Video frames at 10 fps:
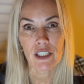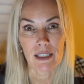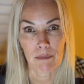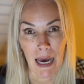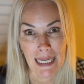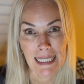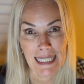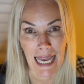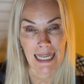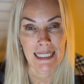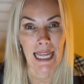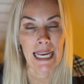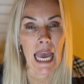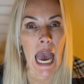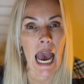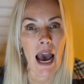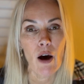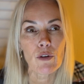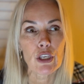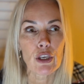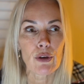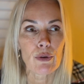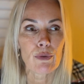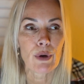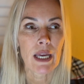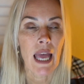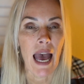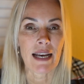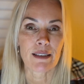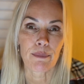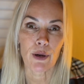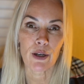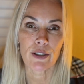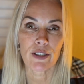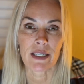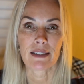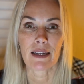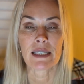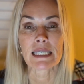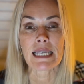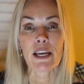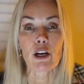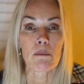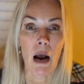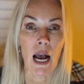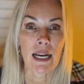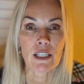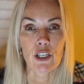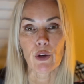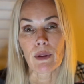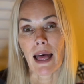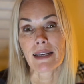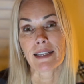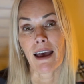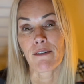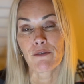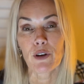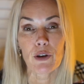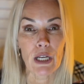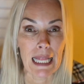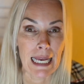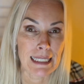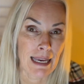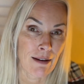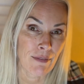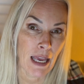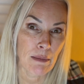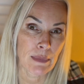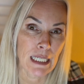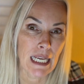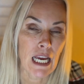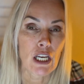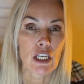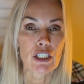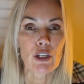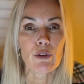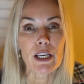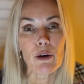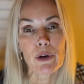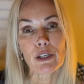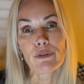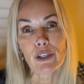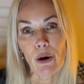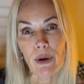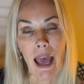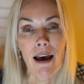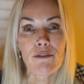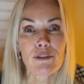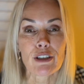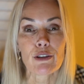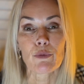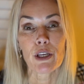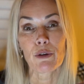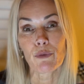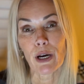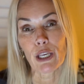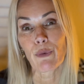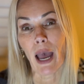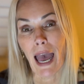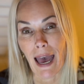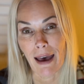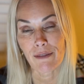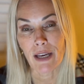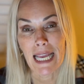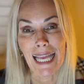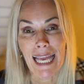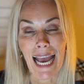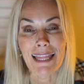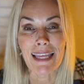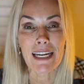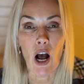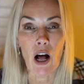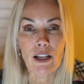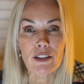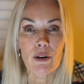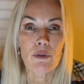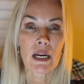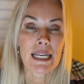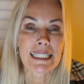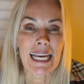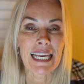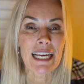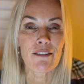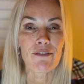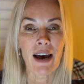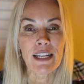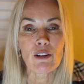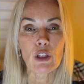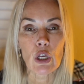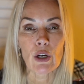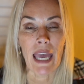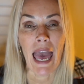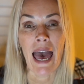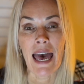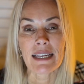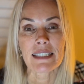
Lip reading: mindset, like how you as a person set your mind. Are you glass half full, glass half empty? Do you look at what you don't have versus what you have? And then also taking a final look at